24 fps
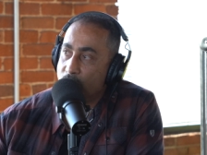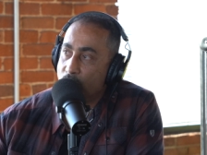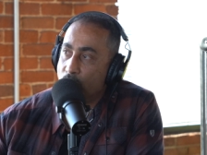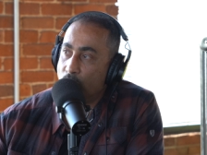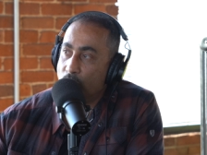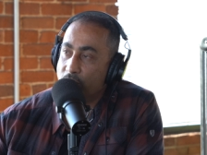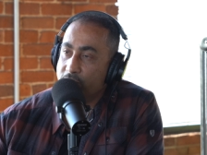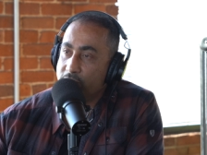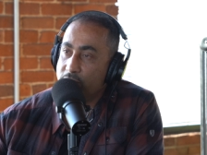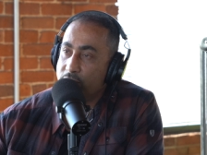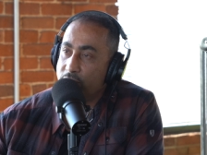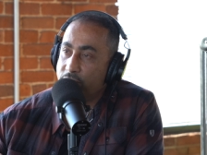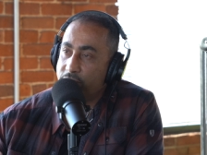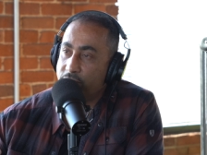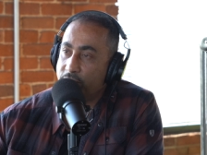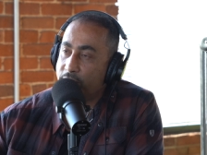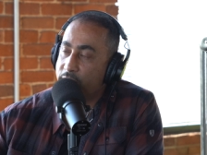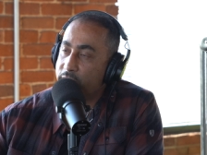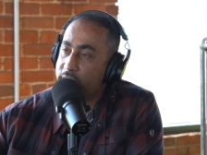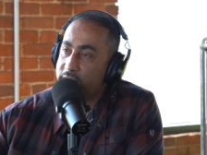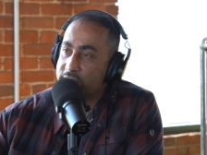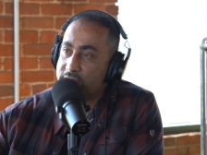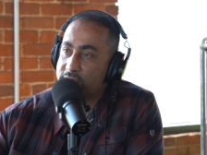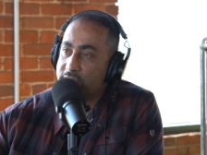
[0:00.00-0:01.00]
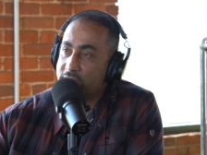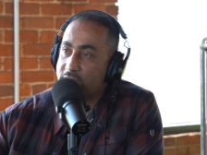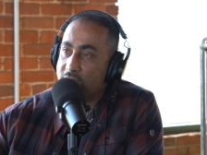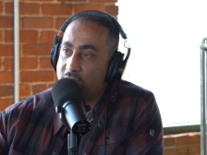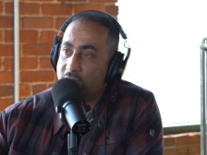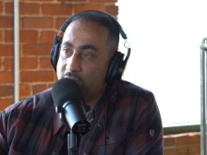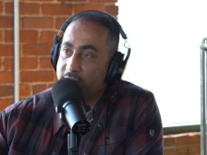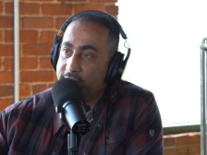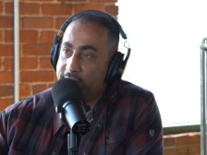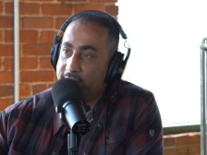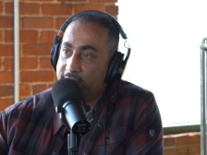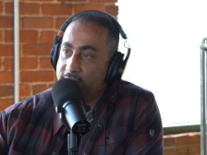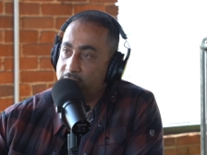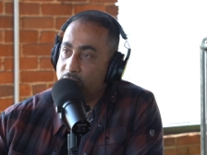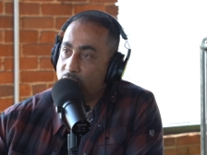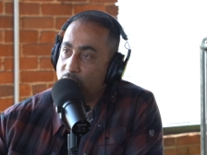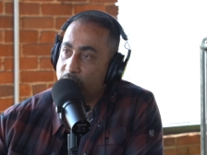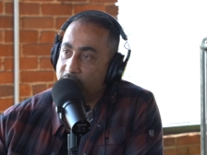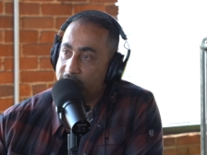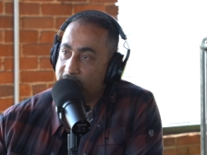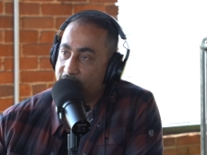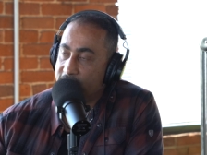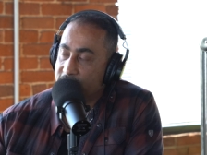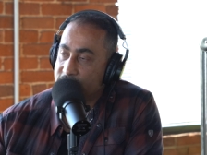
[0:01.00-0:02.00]
What are you focusing on that
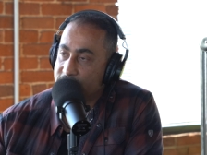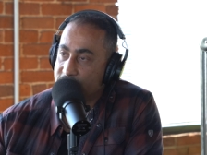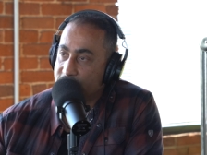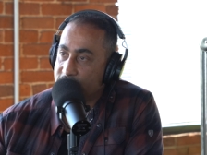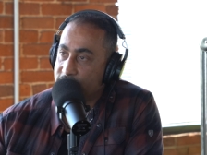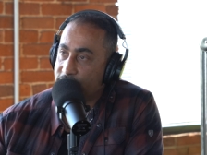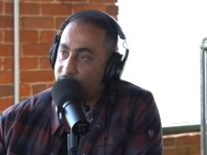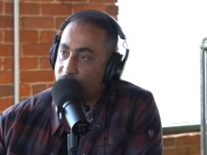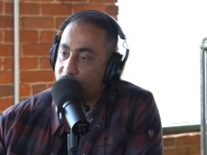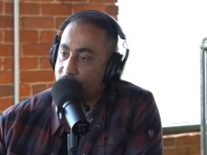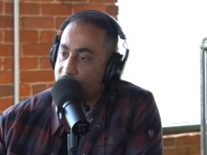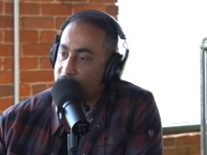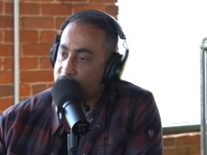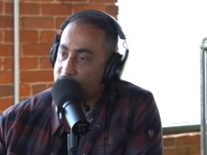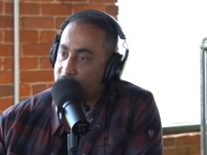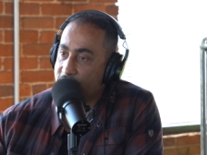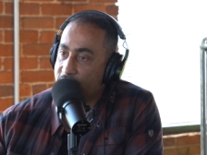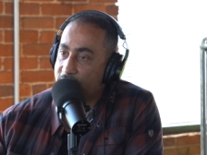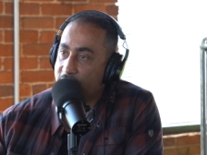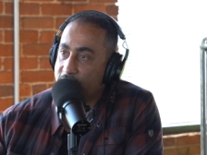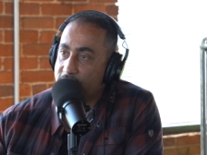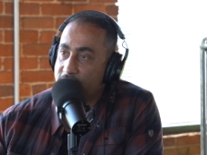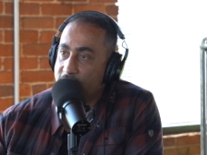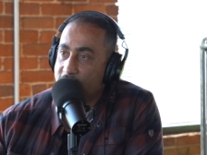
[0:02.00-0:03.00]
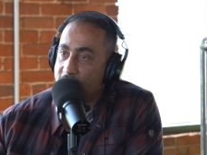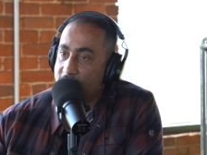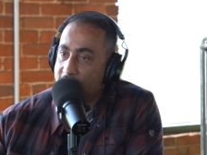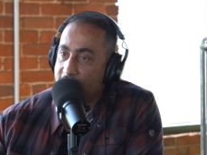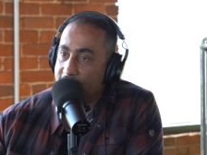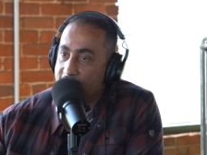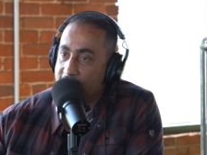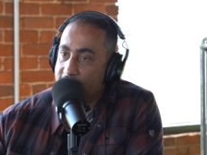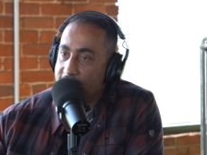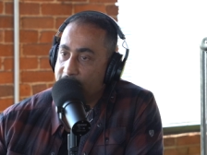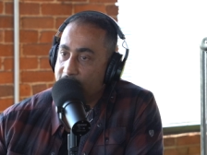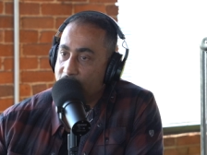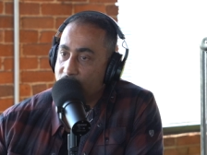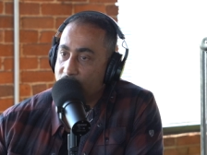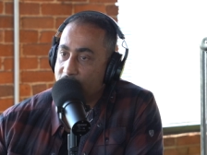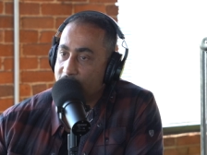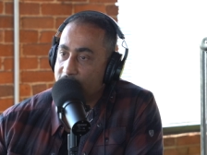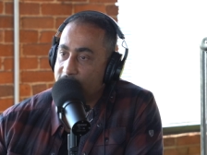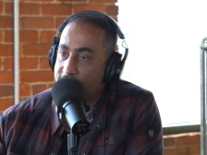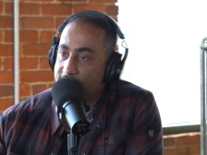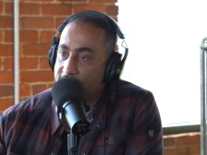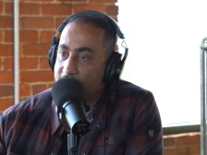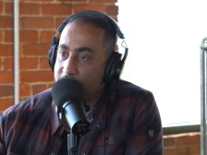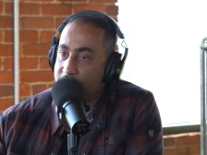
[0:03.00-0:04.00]
nobody else is focusing on? And how
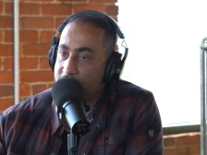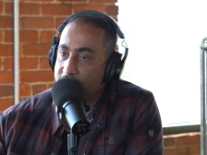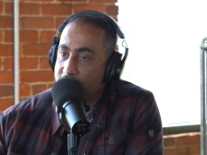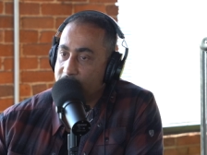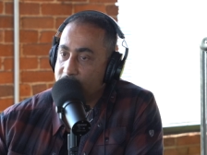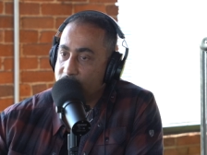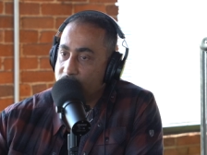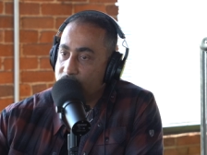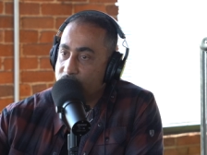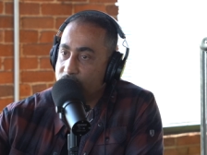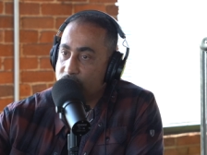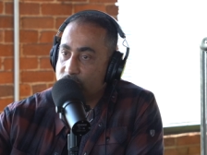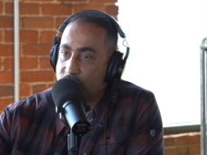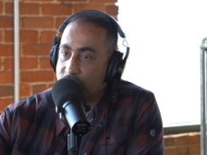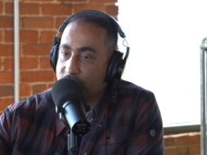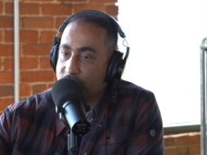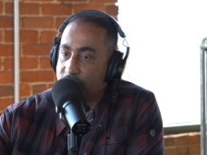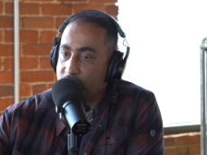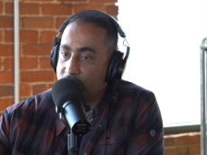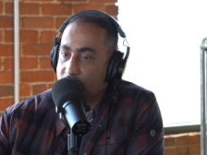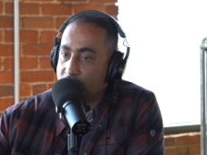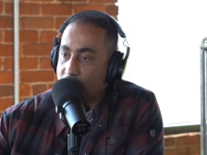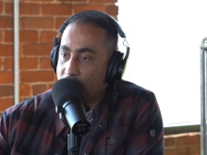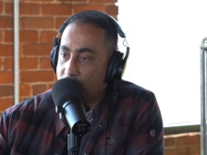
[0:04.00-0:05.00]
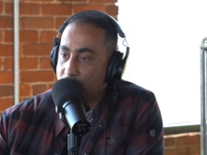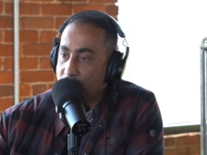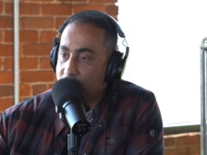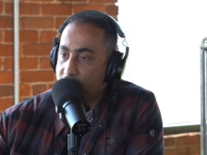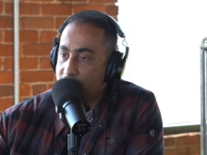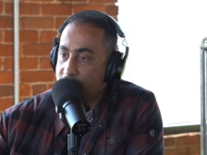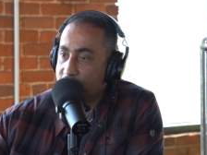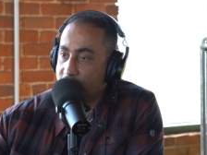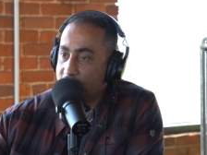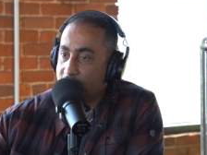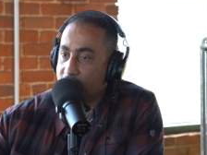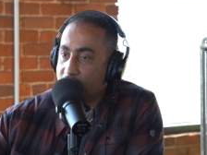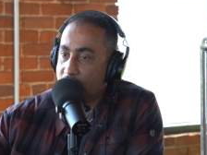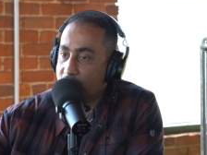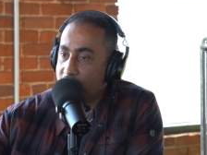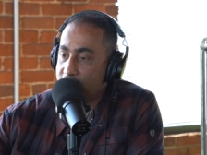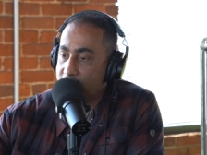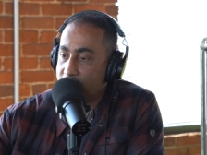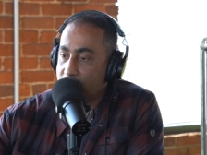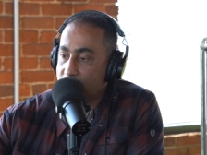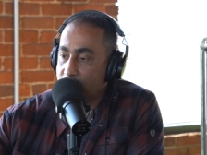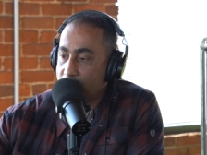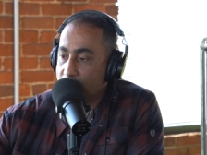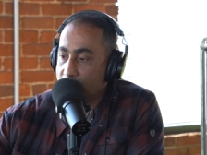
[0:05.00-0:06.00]
can that be used for the glory, for the
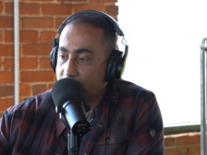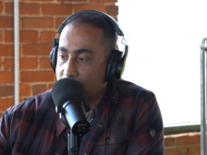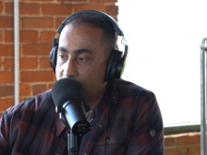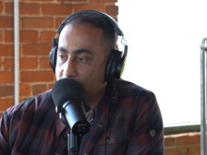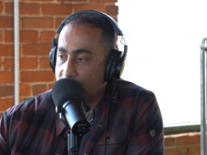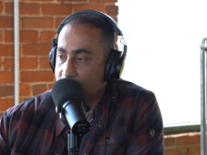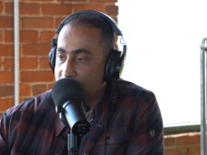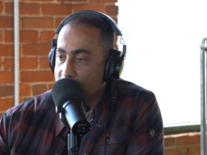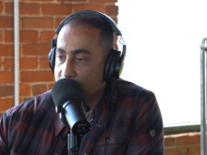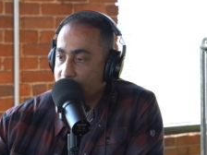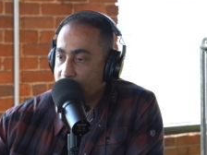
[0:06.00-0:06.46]
greater glory?